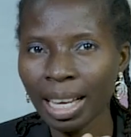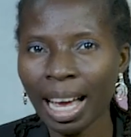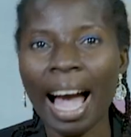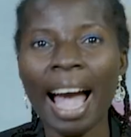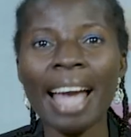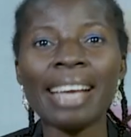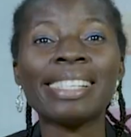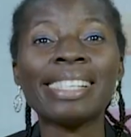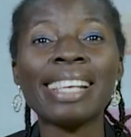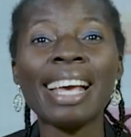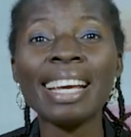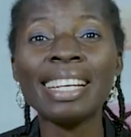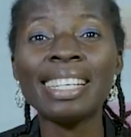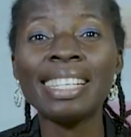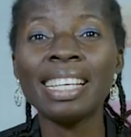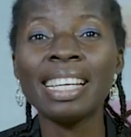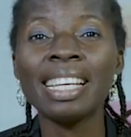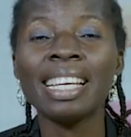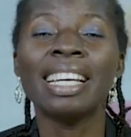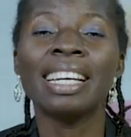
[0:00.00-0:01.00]
I
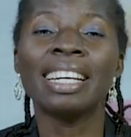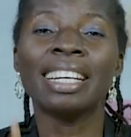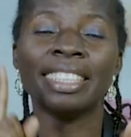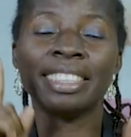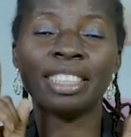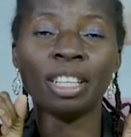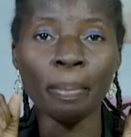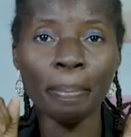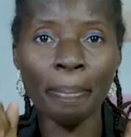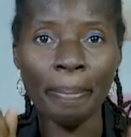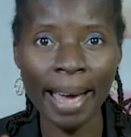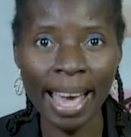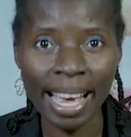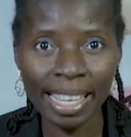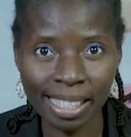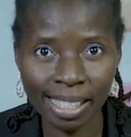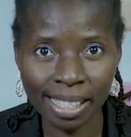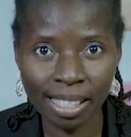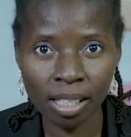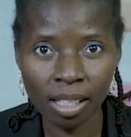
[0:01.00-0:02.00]
said the
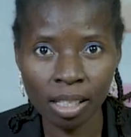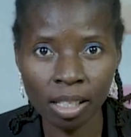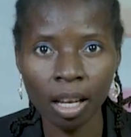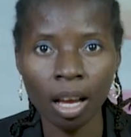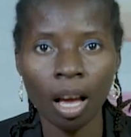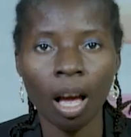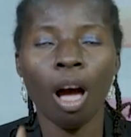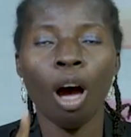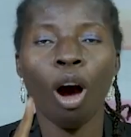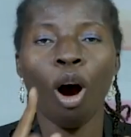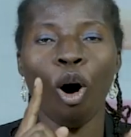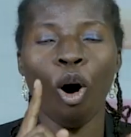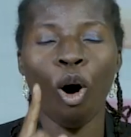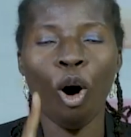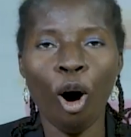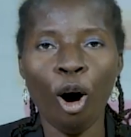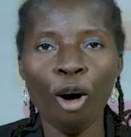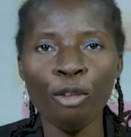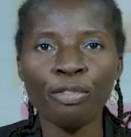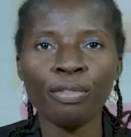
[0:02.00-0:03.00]
birth
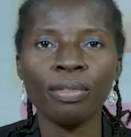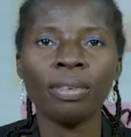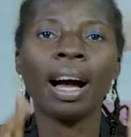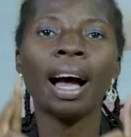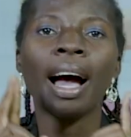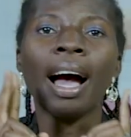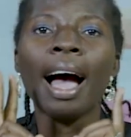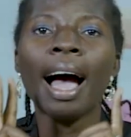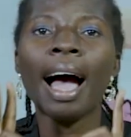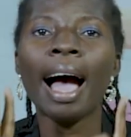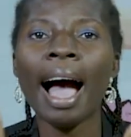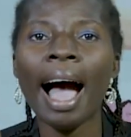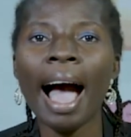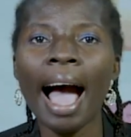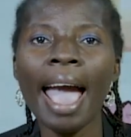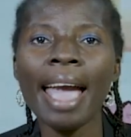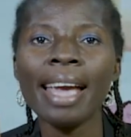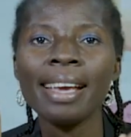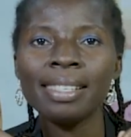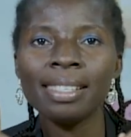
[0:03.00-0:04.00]
of
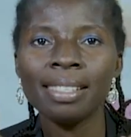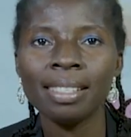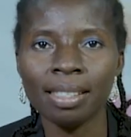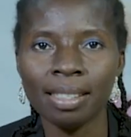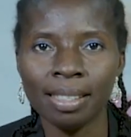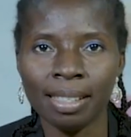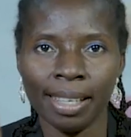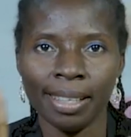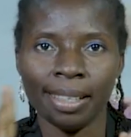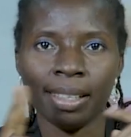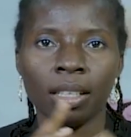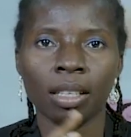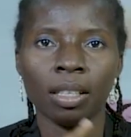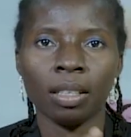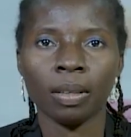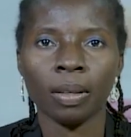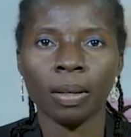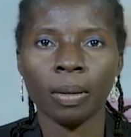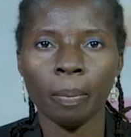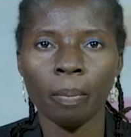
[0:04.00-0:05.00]
Isaac.
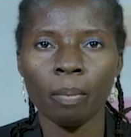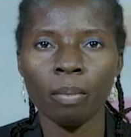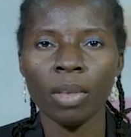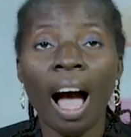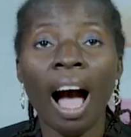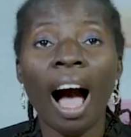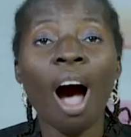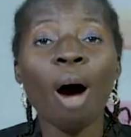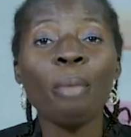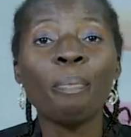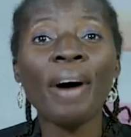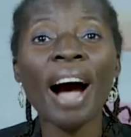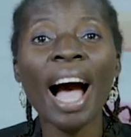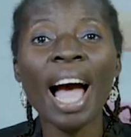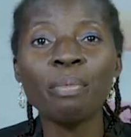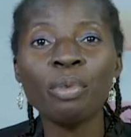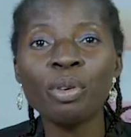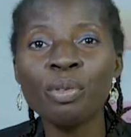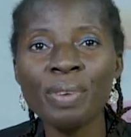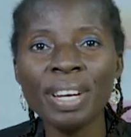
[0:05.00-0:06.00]
Our
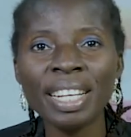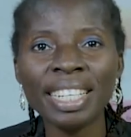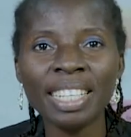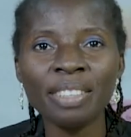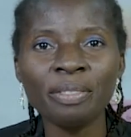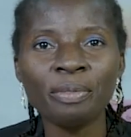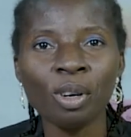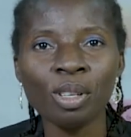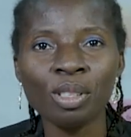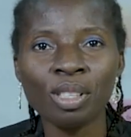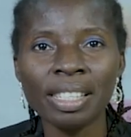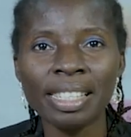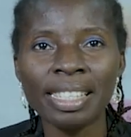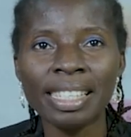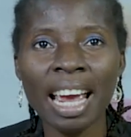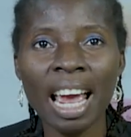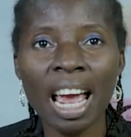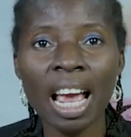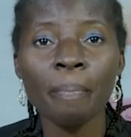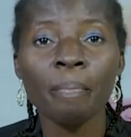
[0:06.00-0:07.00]
Bible reading for
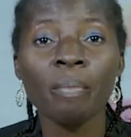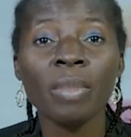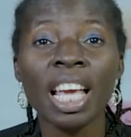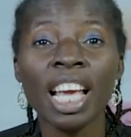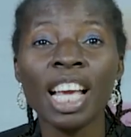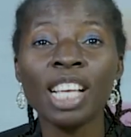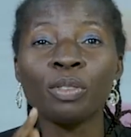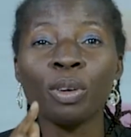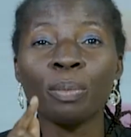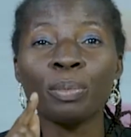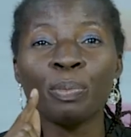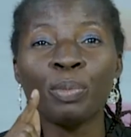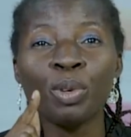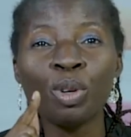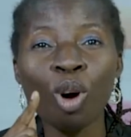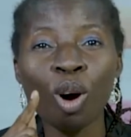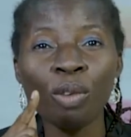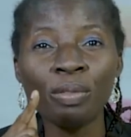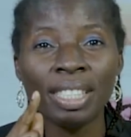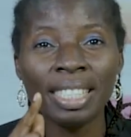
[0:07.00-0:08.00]
today is from the
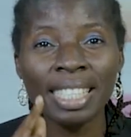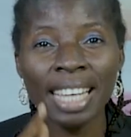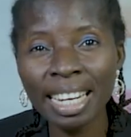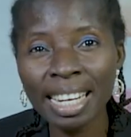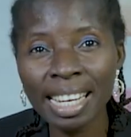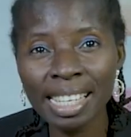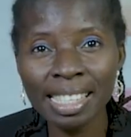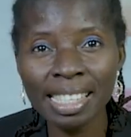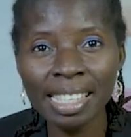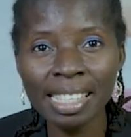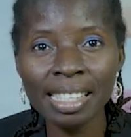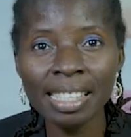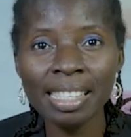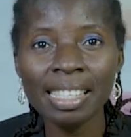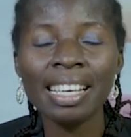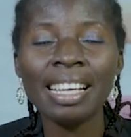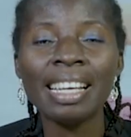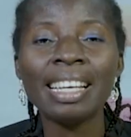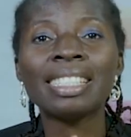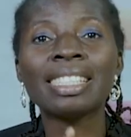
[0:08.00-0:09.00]
book of Genesis,
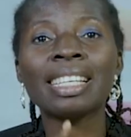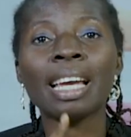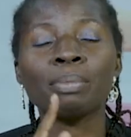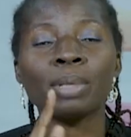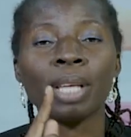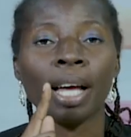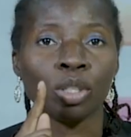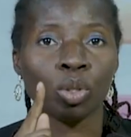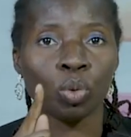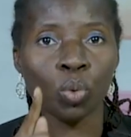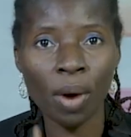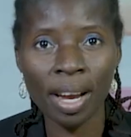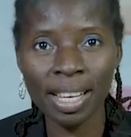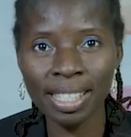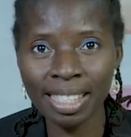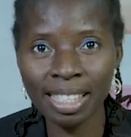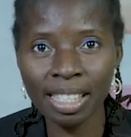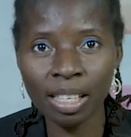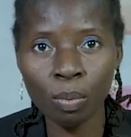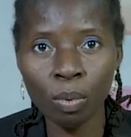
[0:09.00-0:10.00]
chapter
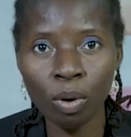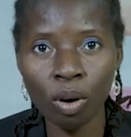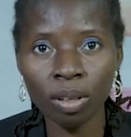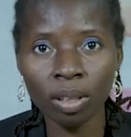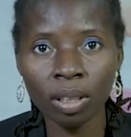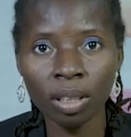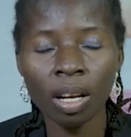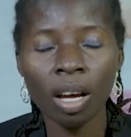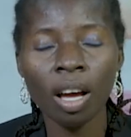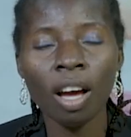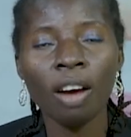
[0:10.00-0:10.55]
21,